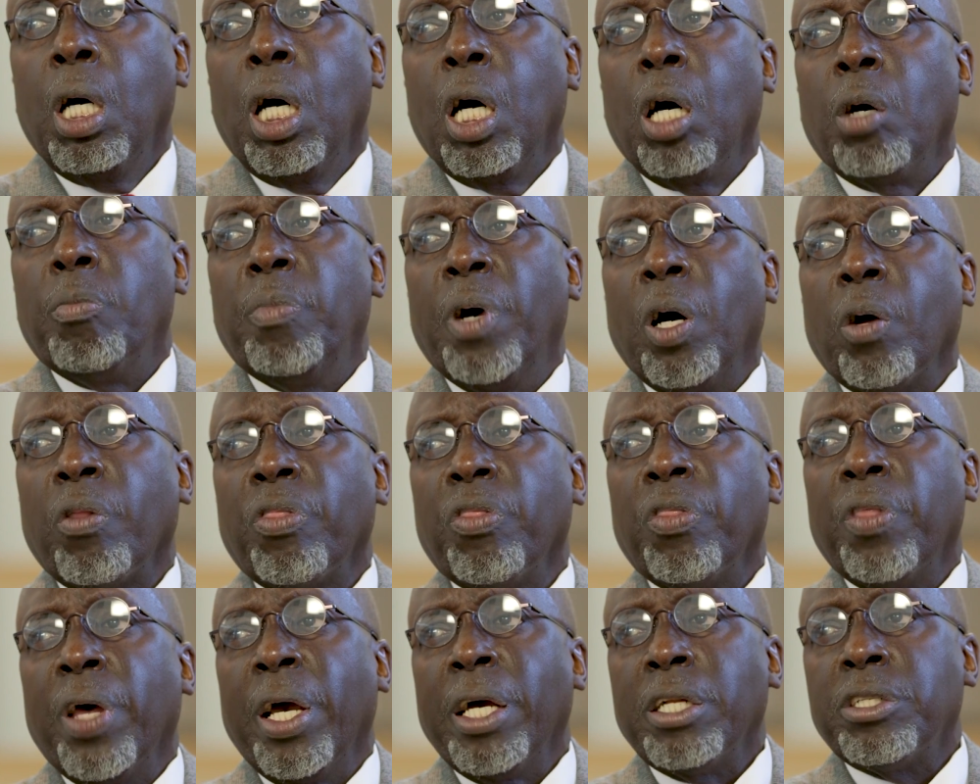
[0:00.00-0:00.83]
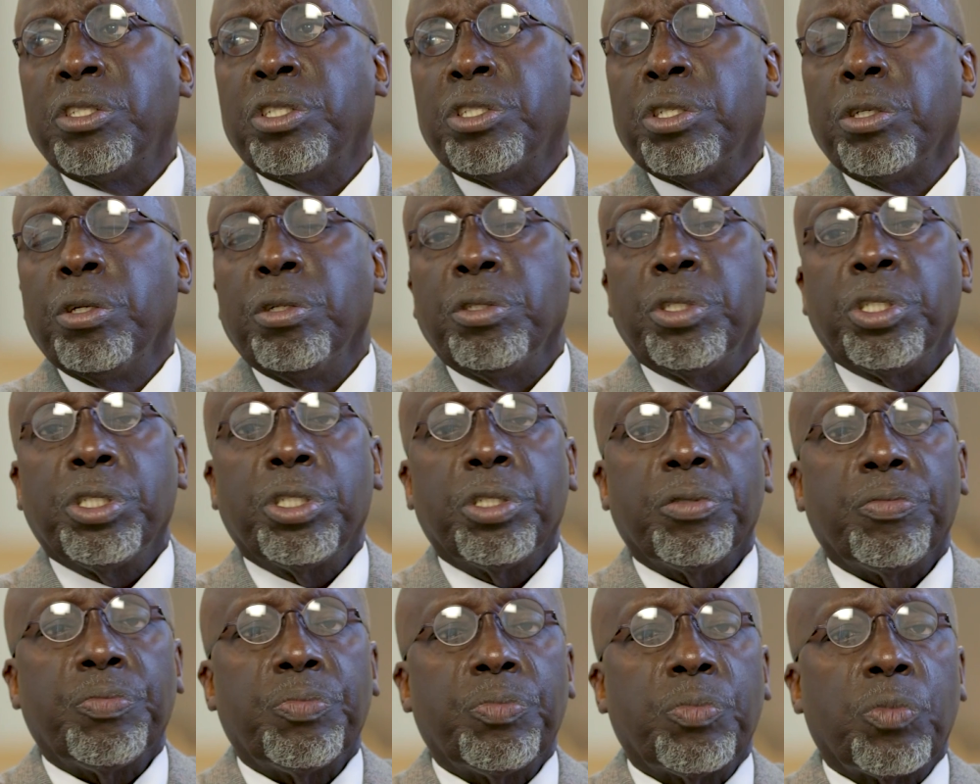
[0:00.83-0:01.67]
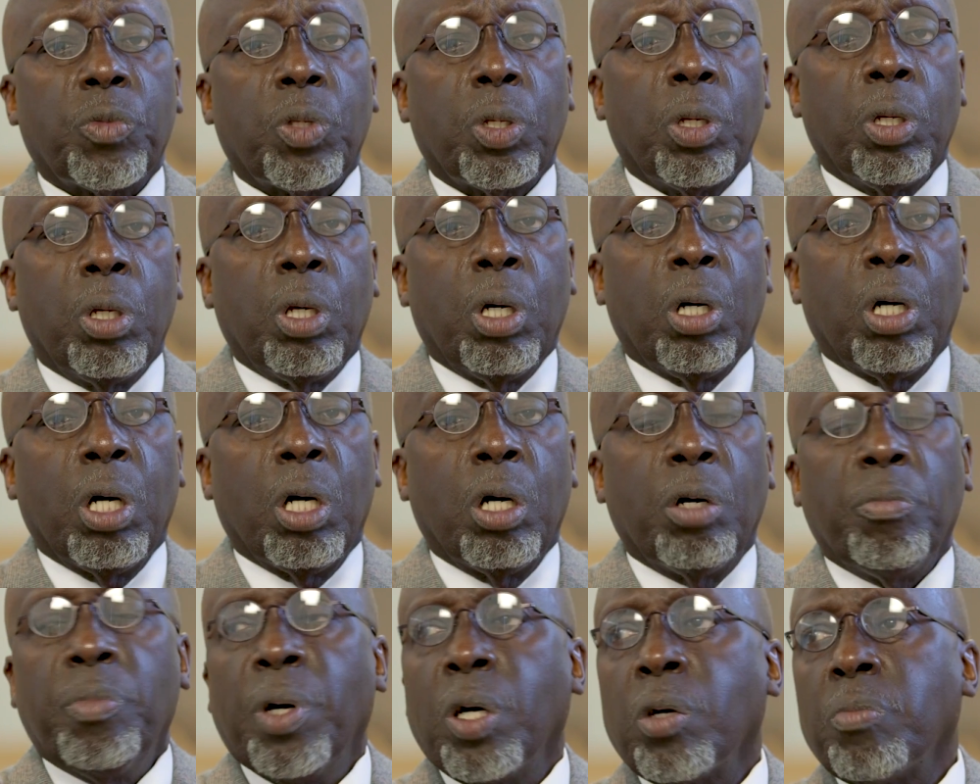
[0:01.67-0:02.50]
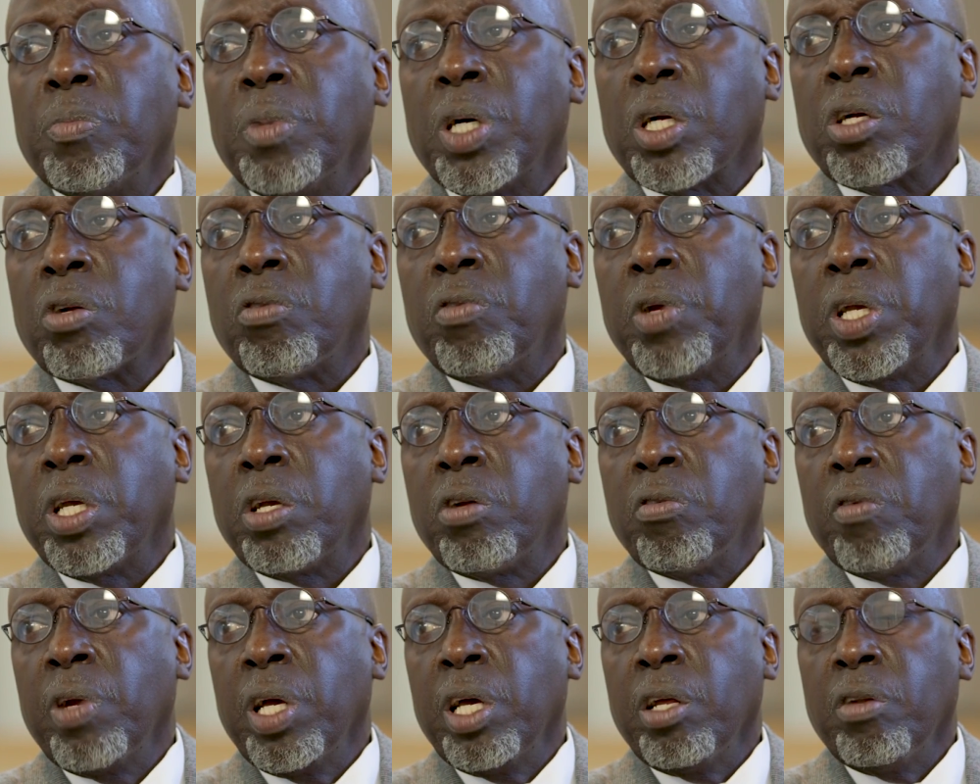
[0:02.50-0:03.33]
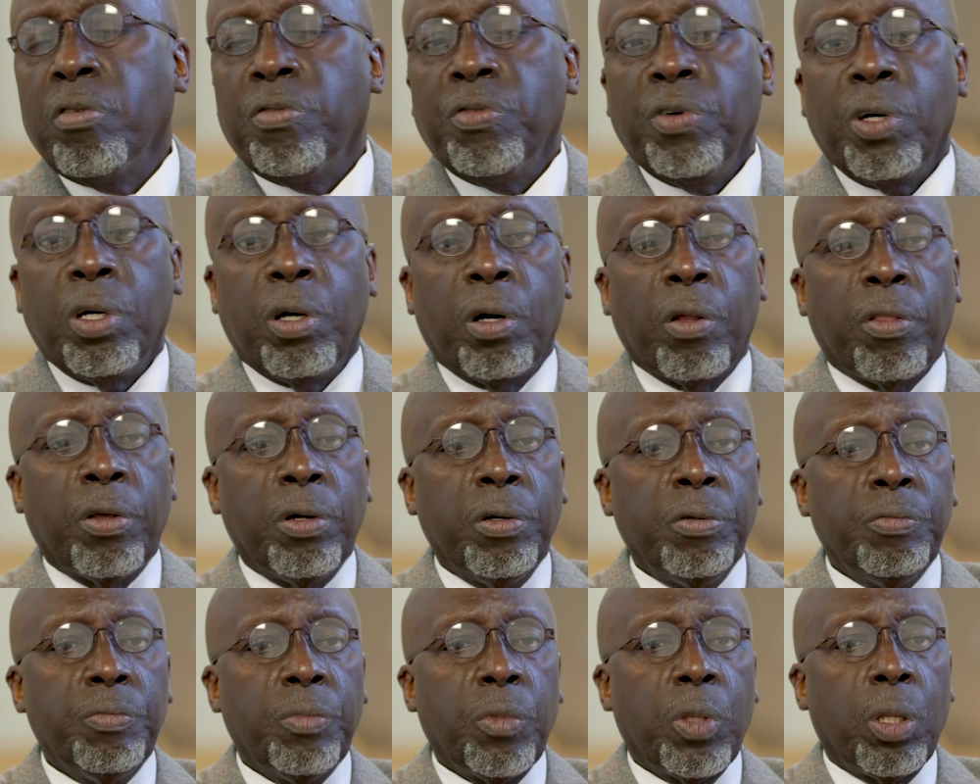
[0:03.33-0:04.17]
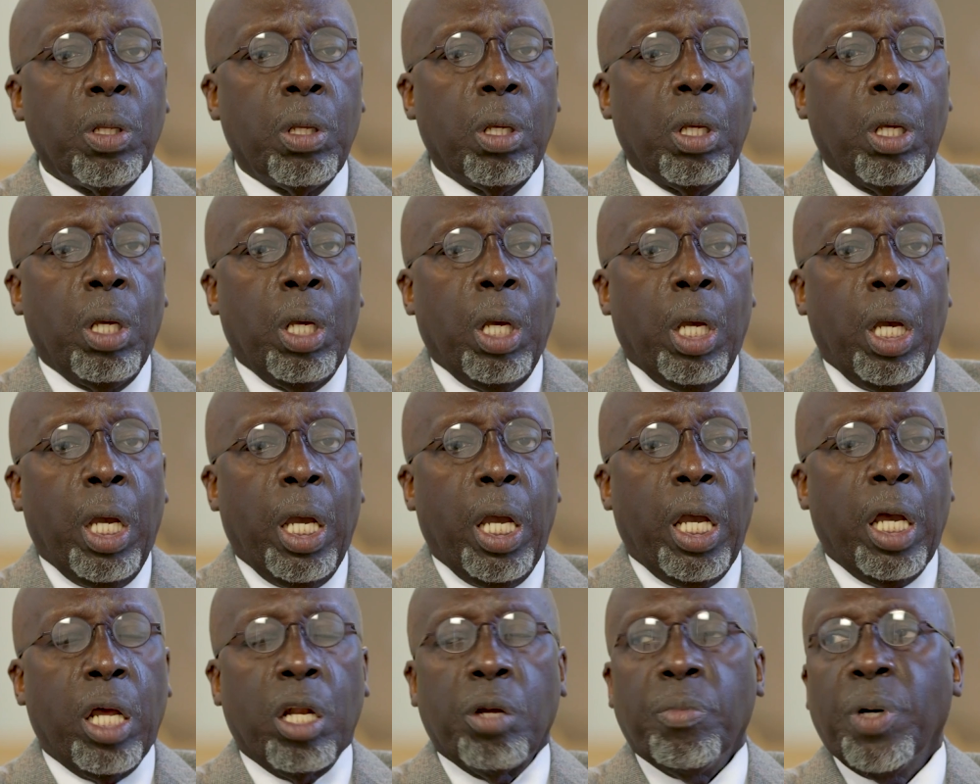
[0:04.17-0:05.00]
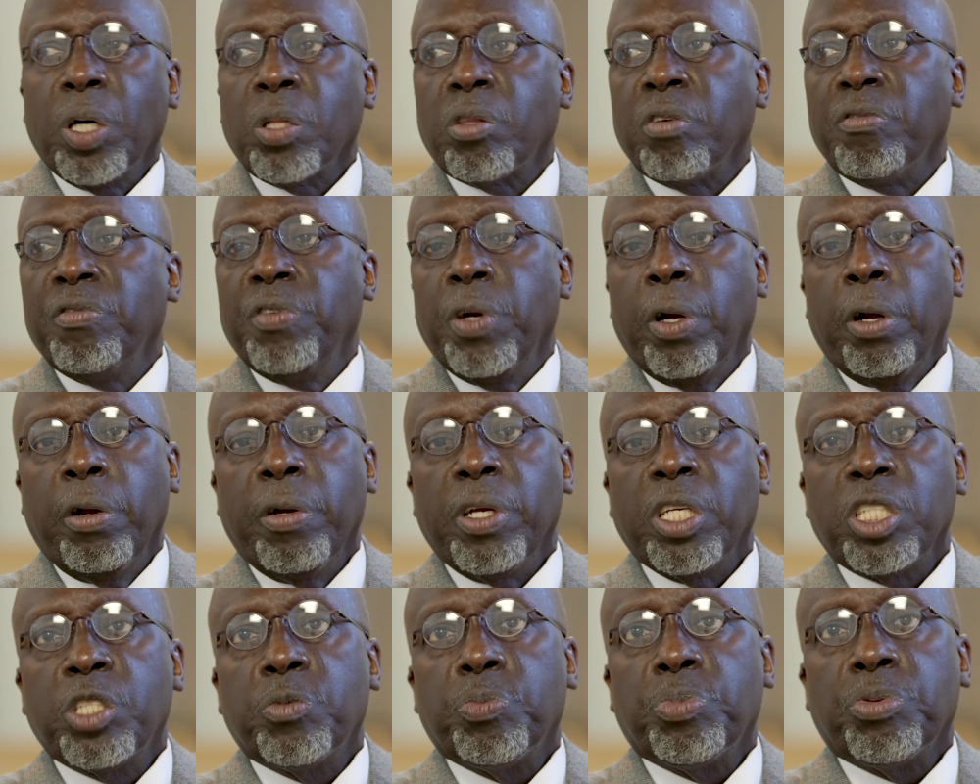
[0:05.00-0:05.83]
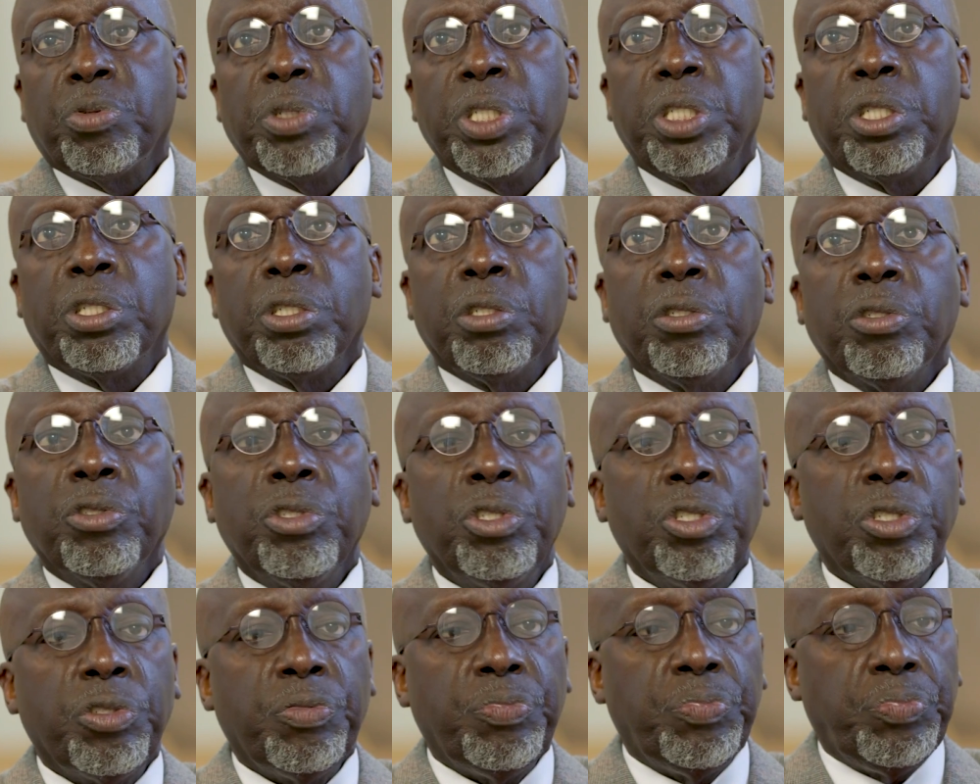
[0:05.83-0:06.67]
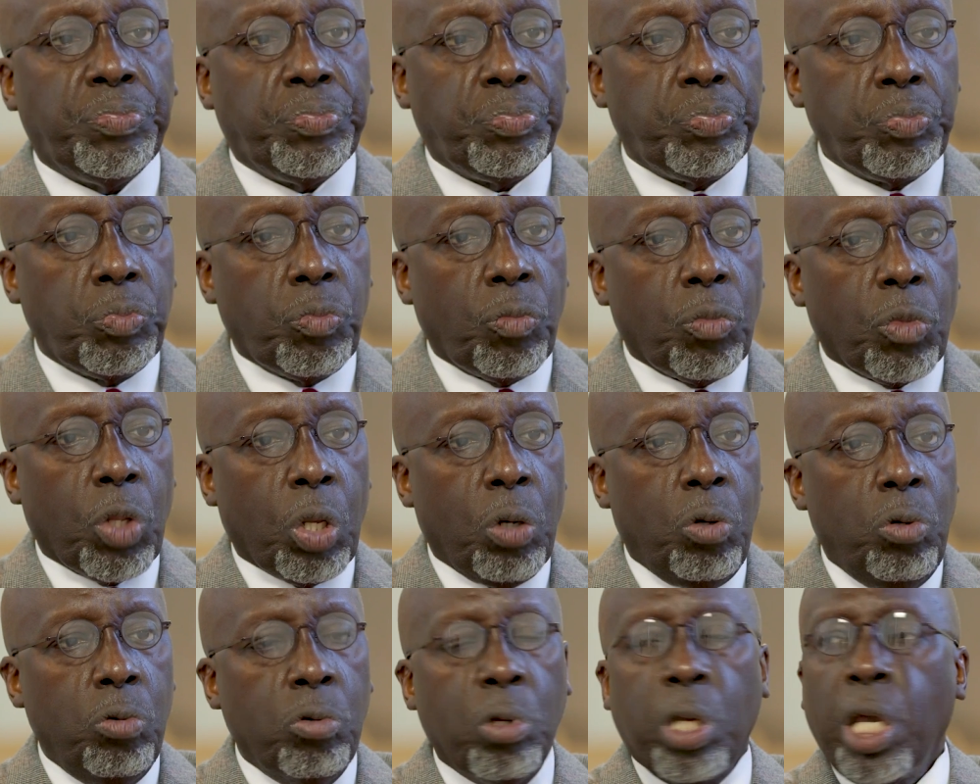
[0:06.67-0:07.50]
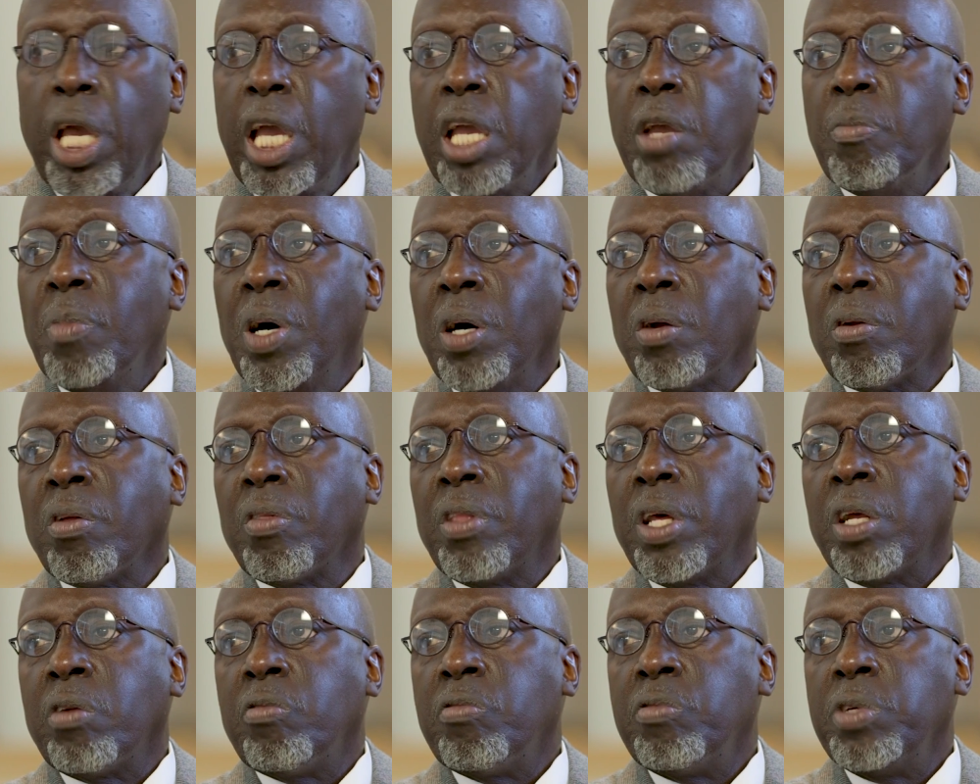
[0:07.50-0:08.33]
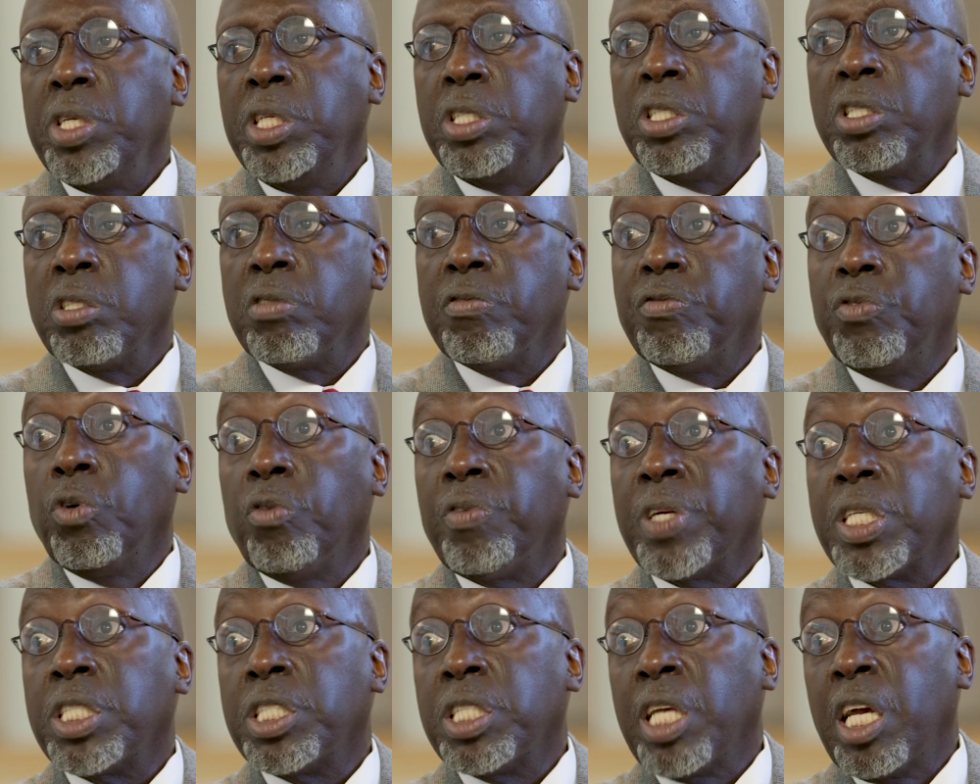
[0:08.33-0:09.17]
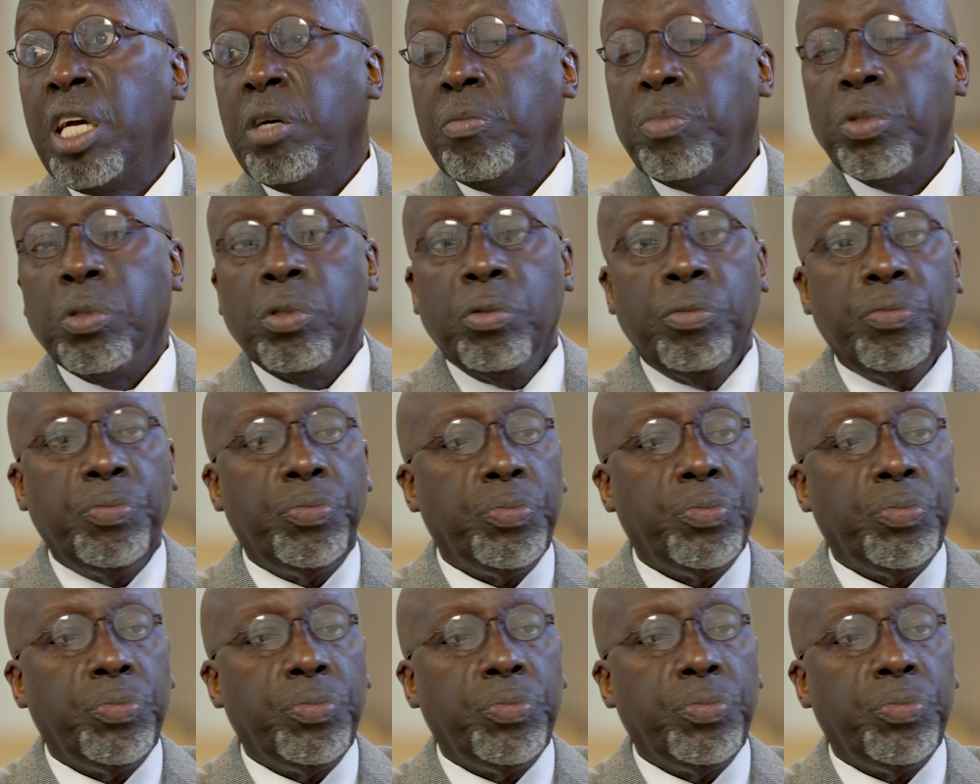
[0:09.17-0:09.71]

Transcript: about that church, about my great-grandfather, and about the various preachers who came out of that region. For example,